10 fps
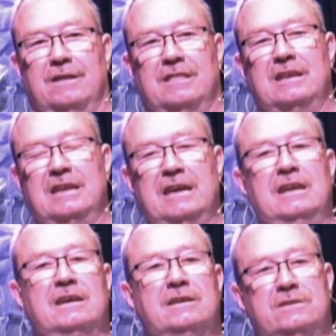The
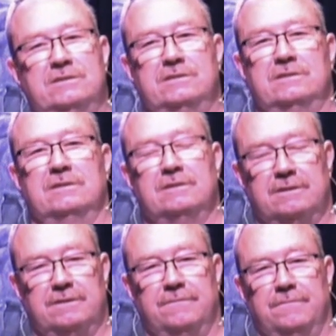need is
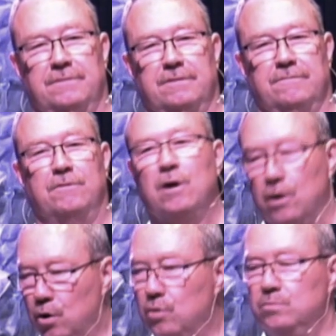for our
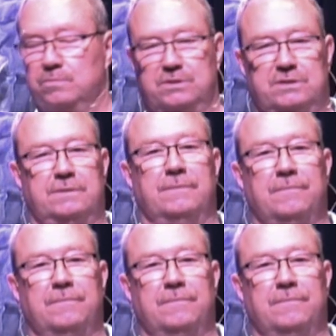homes.